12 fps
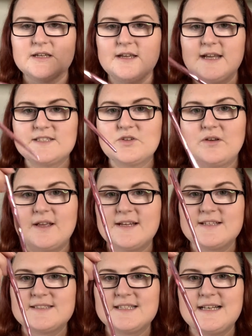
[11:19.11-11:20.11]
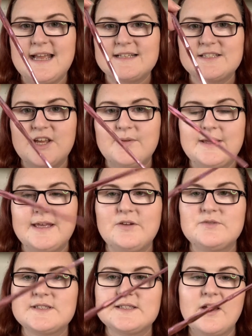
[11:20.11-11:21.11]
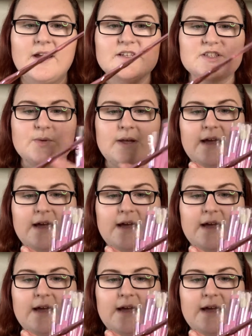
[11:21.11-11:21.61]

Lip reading: It's got like a stiletto heel design to it.